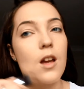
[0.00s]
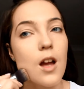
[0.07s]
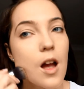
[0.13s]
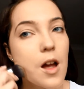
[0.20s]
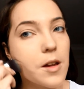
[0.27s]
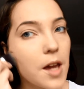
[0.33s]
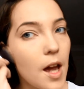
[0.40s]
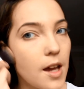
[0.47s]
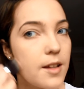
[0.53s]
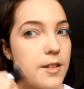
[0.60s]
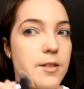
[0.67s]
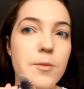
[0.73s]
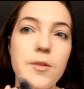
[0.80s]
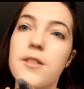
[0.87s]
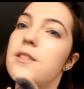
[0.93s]
Okay,
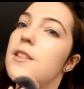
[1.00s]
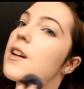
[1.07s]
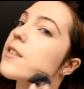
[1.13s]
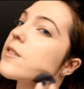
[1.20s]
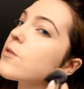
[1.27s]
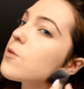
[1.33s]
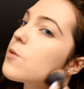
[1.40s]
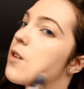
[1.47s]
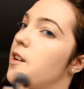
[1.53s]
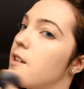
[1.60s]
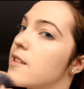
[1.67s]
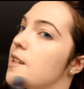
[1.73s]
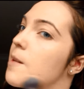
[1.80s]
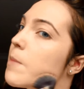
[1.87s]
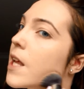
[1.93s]
so once that's all
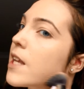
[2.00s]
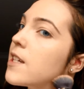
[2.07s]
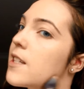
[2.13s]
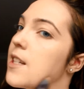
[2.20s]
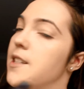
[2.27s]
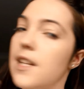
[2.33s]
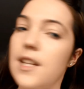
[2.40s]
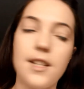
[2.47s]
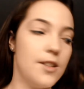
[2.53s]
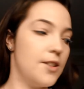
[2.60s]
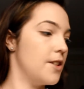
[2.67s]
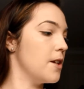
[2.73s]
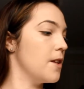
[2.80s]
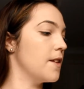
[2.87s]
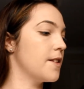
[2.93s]
nicely blended
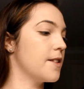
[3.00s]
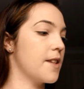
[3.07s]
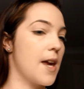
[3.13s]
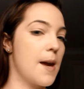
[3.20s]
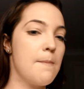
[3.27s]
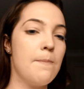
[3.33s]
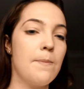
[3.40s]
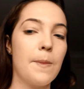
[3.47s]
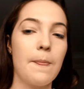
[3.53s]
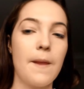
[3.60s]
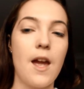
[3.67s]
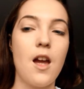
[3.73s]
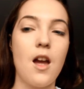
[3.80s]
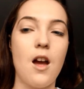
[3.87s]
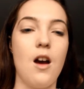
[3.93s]
into the skin,
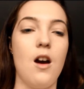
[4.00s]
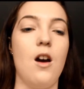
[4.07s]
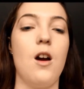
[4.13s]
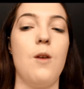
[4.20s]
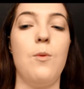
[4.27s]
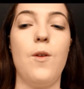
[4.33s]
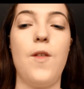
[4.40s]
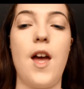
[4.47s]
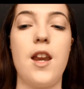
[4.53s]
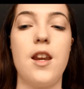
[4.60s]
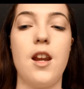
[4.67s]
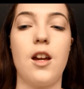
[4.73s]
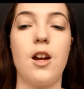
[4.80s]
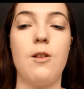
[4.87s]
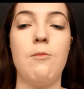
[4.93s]
I will
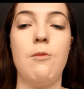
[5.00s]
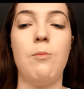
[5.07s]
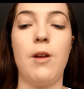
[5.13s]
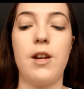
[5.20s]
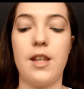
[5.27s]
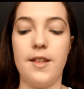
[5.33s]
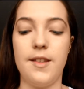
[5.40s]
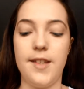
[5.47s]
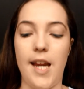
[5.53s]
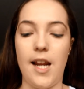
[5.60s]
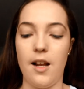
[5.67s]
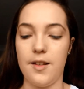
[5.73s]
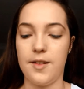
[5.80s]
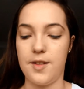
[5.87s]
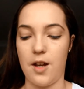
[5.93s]
then go in with my
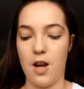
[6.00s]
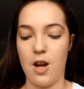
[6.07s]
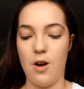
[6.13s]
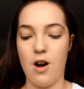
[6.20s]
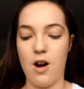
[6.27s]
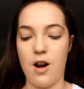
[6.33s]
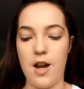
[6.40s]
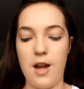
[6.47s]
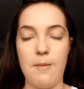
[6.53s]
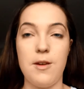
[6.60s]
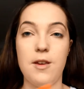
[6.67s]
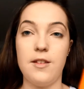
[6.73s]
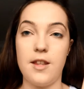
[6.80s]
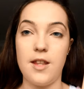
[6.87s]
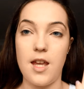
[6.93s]
concealer. So I am
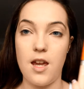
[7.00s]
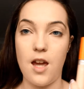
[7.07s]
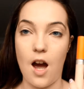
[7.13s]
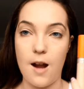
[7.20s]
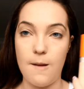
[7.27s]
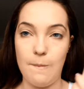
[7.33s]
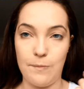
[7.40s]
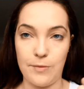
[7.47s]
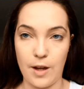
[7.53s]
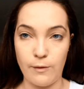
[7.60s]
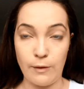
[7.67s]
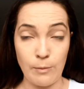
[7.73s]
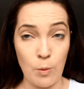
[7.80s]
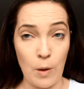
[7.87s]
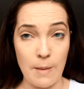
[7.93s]
using the
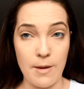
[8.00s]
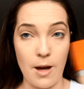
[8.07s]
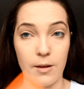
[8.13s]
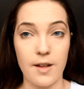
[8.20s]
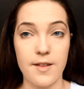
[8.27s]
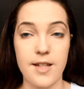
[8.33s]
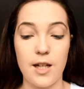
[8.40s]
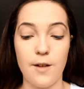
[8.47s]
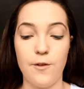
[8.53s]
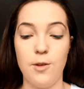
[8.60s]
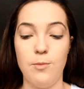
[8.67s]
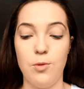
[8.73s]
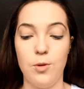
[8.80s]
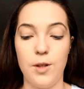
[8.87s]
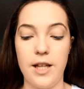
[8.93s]
Rimmel Wake Me Up concealer for the
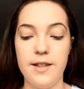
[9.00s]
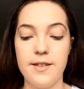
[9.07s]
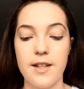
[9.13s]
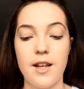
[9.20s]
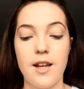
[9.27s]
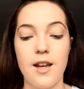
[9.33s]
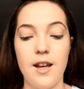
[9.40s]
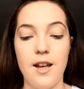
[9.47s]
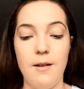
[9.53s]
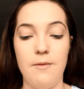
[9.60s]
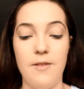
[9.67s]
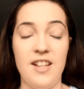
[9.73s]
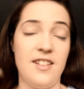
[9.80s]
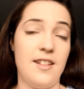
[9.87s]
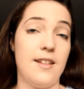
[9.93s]
mornings.
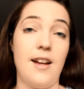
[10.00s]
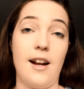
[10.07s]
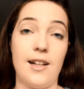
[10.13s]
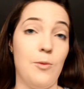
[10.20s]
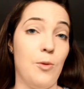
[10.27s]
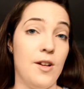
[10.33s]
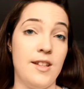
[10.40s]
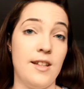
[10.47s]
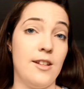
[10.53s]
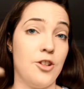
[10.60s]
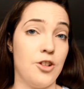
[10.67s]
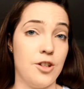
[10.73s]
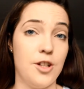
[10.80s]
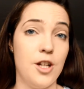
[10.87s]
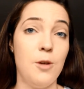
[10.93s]
This is exactly what it says it
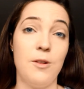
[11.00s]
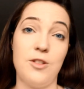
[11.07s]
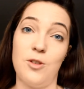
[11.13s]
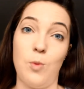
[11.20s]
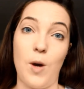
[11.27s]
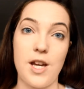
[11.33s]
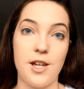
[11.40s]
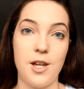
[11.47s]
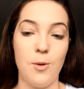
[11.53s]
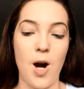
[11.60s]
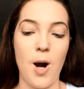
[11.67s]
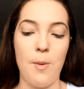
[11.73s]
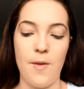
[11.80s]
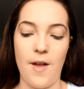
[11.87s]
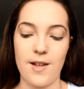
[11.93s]
should do, which is wake you
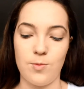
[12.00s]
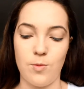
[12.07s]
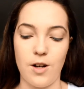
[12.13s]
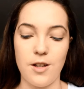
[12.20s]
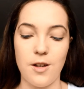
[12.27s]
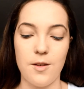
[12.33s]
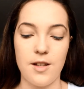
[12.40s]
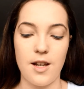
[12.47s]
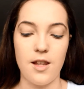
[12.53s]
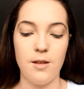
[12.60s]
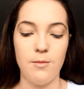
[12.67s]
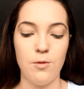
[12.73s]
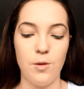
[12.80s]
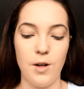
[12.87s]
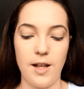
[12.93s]
up, and that's why I use it in the
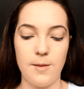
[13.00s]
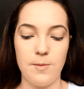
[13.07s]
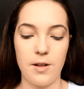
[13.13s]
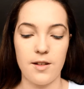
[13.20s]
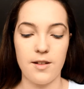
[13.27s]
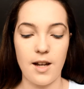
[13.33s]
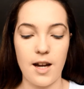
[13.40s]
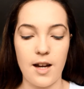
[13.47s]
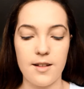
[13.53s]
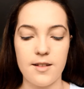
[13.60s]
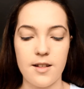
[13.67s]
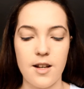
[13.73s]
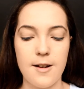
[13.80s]
mornings, because it has